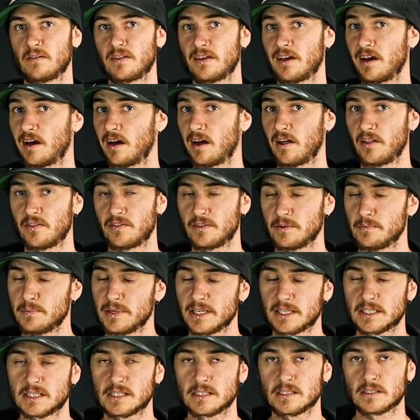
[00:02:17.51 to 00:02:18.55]
The
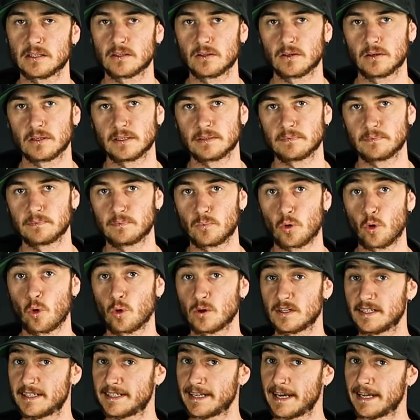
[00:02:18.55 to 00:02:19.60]
mix is a lot
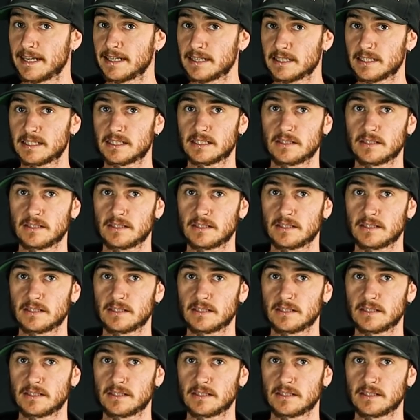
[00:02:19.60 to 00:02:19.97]
more dense,